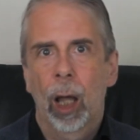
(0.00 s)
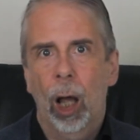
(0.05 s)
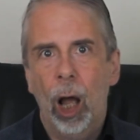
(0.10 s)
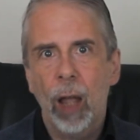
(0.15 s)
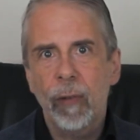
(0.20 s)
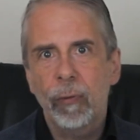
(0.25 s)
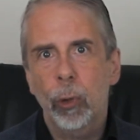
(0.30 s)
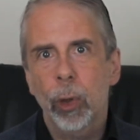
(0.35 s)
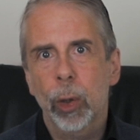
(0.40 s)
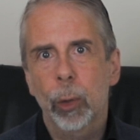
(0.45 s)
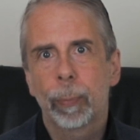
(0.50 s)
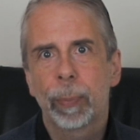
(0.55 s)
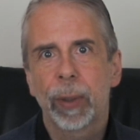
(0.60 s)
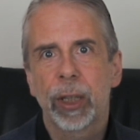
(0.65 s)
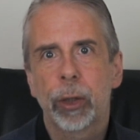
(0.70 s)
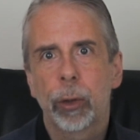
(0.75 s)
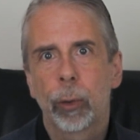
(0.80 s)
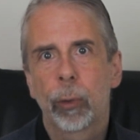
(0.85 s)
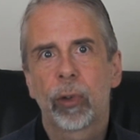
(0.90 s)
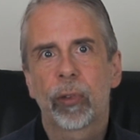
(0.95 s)
I thought it would be
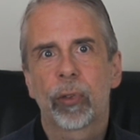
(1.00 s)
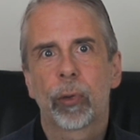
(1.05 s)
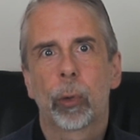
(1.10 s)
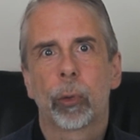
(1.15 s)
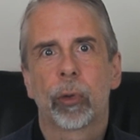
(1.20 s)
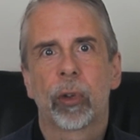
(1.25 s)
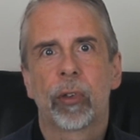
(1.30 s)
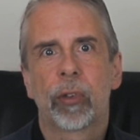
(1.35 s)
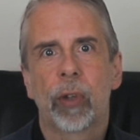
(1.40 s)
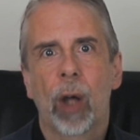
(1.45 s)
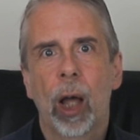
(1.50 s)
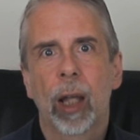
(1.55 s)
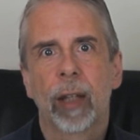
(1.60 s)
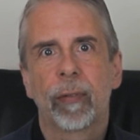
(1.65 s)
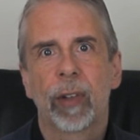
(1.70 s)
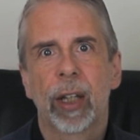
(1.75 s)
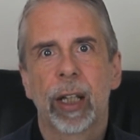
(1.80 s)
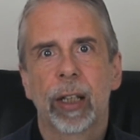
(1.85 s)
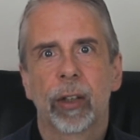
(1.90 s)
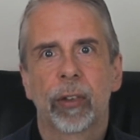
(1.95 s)
useful to
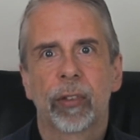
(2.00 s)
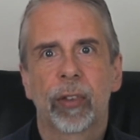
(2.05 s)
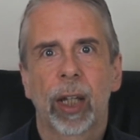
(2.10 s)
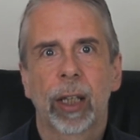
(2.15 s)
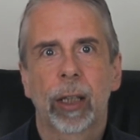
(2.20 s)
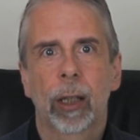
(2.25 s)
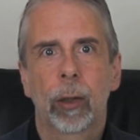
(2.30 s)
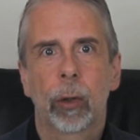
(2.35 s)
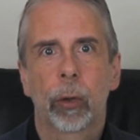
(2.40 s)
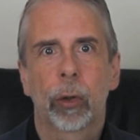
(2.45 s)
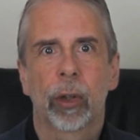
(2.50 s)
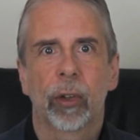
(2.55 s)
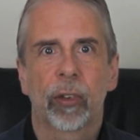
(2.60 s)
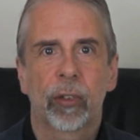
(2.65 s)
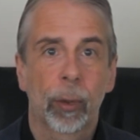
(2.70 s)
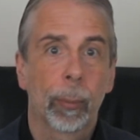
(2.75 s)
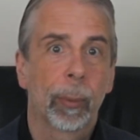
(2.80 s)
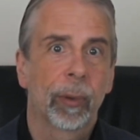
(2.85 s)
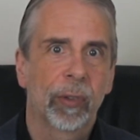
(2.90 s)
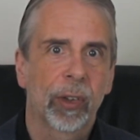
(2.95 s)
dive in and take a look at
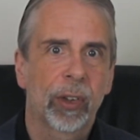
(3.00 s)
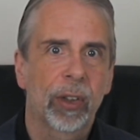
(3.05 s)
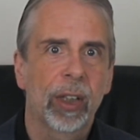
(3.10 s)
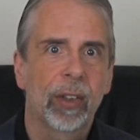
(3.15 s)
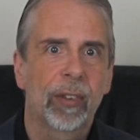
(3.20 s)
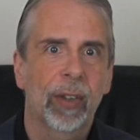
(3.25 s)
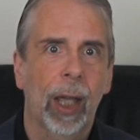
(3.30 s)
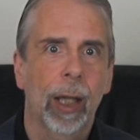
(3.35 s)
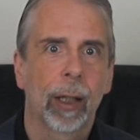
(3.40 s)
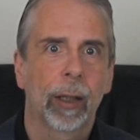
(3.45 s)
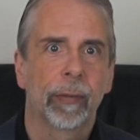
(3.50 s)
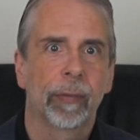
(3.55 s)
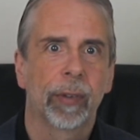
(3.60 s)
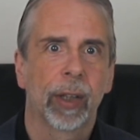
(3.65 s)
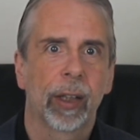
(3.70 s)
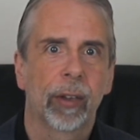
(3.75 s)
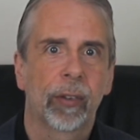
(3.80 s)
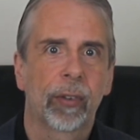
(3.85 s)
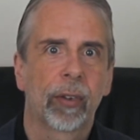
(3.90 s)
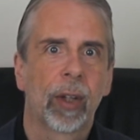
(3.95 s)
some of the detail of
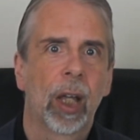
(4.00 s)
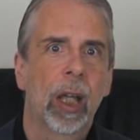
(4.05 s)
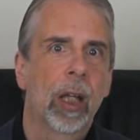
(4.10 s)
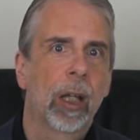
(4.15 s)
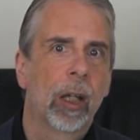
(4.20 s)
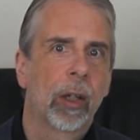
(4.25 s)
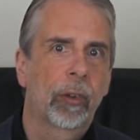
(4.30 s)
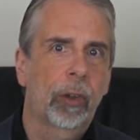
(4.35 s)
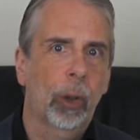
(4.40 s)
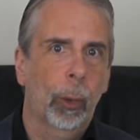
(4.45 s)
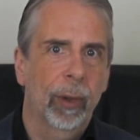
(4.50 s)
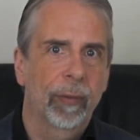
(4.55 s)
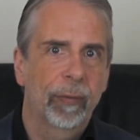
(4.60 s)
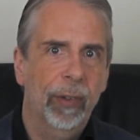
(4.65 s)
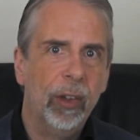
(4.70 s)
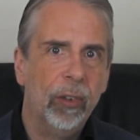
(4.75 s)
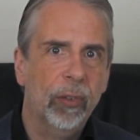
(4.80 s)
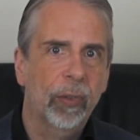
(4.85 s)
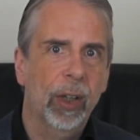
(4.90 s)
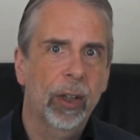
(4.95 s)
this. So in
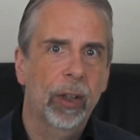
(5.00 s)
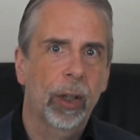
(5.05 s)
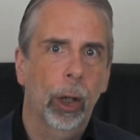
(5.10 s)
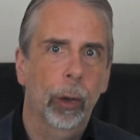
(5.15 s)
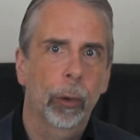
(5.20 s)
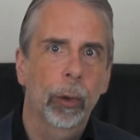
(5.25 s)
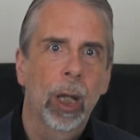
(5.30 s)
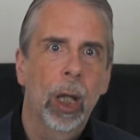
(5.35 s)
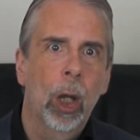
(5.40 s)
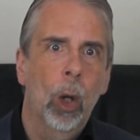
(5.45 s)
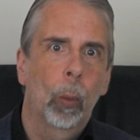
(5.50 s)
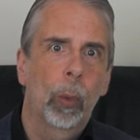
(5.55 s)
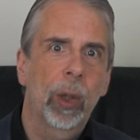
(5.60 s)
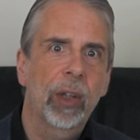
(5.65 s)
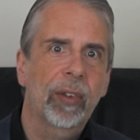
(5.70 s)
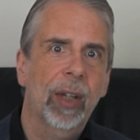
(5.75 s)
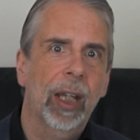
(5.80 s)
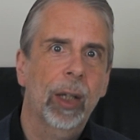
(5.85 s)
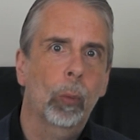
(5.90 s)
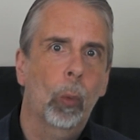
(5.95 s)
this video,
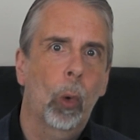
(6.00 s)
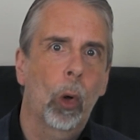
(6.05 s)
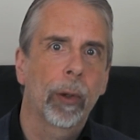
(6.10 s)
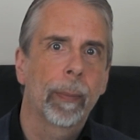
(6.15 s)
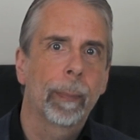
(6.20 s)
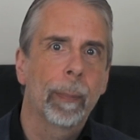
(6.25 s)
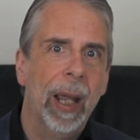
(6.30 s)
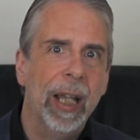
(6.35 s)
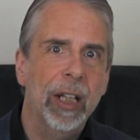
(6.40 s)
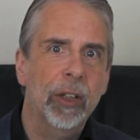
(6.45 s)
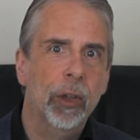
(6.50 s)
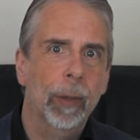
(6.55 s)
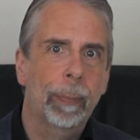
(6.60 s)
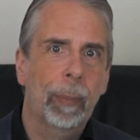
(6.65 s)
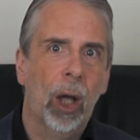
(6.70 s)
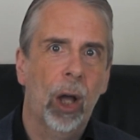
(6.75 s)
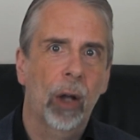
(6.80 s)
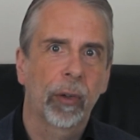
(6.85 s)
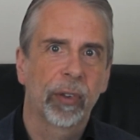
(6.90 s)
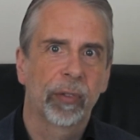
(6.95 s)
we take one major
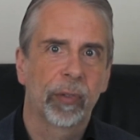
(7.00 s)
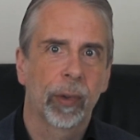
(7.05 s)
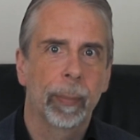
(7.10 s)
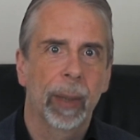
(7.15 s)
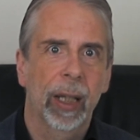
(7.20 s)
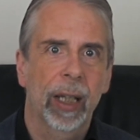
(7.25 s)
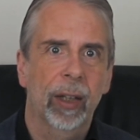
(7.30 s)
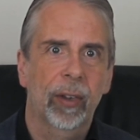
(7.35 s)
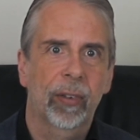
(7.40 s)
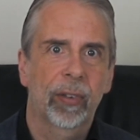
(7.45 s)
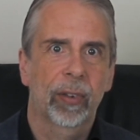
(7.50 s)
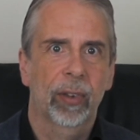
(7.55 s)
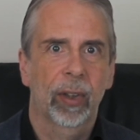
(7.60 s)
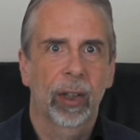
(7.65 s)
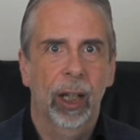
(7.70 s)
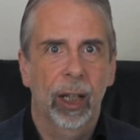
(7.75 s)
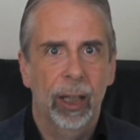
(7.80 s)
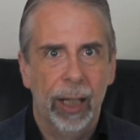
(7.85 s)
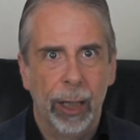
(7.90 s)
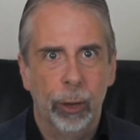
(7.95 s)
part of the mix,
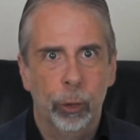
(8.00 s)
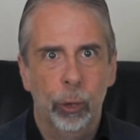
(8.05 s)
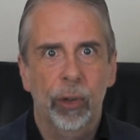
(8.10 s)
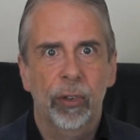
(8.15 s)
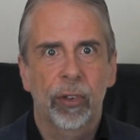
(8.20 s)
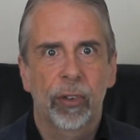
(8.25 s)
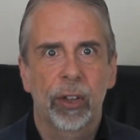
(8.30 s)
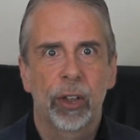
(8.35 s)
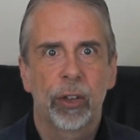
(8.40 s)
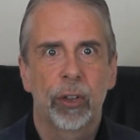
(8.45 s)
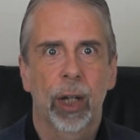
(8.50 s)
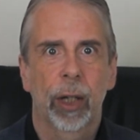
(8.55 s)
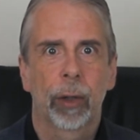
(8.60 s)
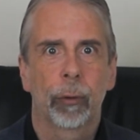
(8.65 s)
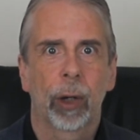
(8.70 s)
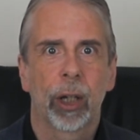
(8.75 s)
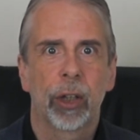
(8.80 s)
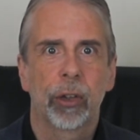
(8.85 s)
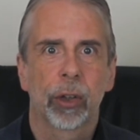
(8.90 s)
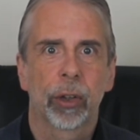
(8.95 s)
electricity
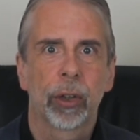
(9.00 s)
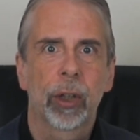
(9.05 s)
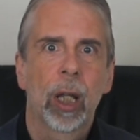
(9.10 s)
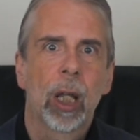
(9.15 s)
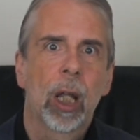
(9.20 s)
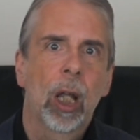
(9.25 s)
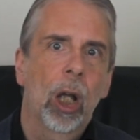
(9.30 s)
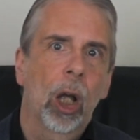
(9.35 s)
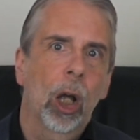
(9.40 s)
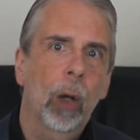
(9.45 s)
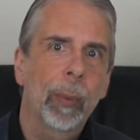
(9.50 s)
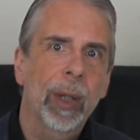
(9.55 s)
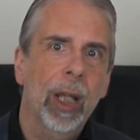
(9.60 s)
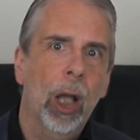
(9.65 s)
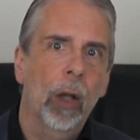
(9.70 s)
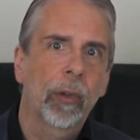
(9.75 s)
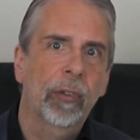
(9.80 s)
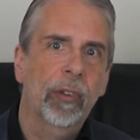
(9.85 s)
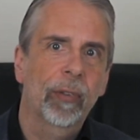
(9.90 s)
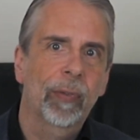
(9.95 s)
generation, and
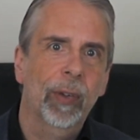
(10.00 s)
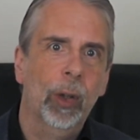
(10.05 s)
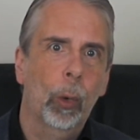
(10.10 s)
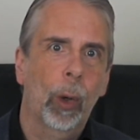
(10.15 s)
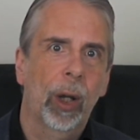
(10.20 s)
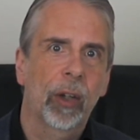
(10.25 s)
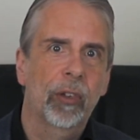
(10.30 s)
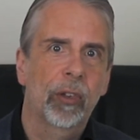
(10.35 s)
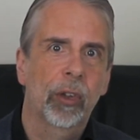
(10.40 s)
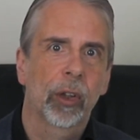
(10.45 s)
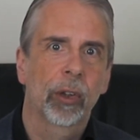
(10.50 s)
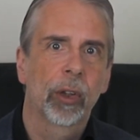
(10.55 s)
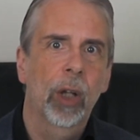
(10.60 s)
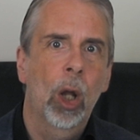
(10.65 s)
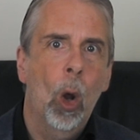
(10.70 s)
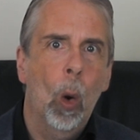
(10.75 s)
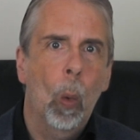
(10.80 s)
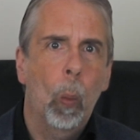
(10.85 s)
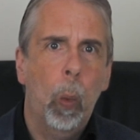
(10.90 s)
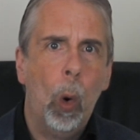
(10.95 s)
we answer the
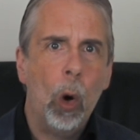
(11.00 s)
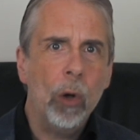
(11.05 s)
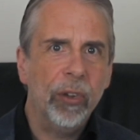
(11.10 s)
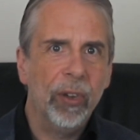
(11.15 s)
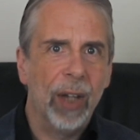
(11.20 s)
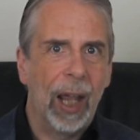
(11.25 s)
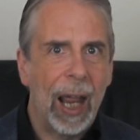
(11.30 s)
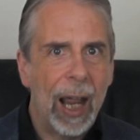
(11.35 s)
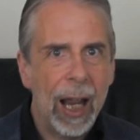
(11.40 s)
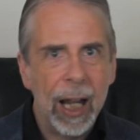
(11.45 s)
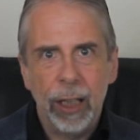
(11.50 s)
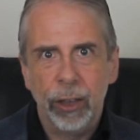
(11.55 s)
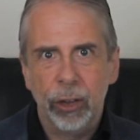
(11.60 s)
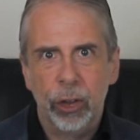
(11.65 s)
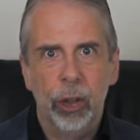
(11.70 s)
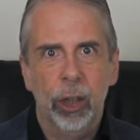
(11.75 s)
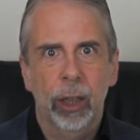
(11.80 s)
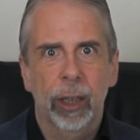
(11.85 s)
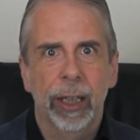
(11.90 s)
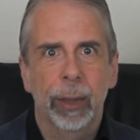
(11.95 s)
question, what
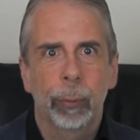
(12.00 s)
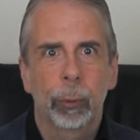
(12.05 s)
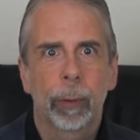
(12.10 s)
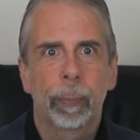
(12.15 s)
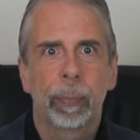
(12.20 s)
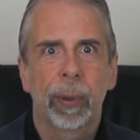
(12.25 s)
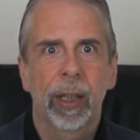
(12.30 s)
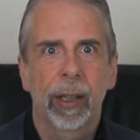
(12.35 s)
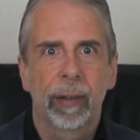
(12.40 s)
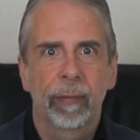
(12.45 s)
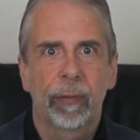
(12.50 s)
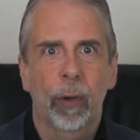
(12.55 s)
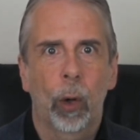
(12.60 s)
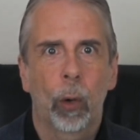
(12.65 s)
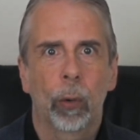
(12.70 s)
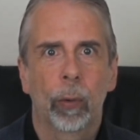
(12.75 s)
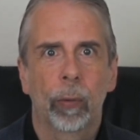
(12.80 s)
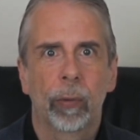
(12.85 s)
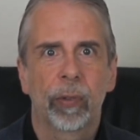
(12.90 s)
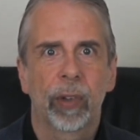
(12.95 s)
actually would be
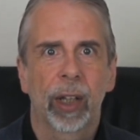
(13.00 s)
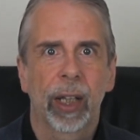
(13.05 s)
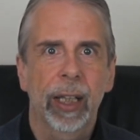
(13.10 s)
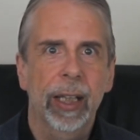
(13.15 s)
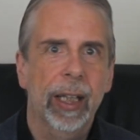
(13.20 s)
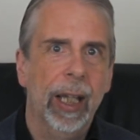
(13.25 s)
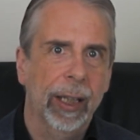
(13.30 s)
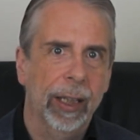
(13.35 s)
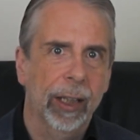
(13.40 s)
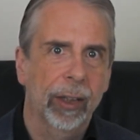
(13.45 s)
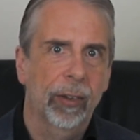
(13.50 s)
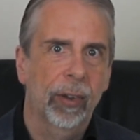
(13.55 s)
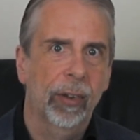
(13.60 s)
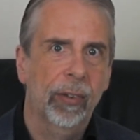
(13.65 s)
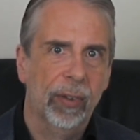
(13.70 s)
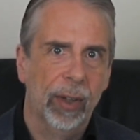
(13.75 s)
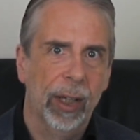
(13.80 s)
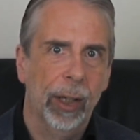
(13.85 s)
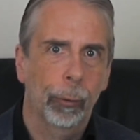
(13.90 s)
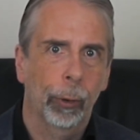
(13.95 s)
involved in getting to
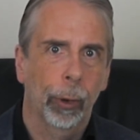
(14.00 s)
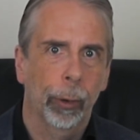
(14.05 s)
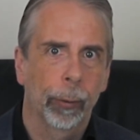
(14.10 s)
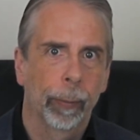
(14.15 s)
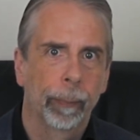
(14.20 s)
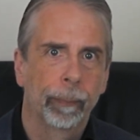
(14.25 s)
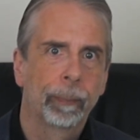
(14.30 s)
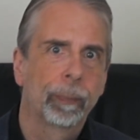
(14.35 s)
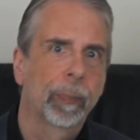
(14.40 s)
zero?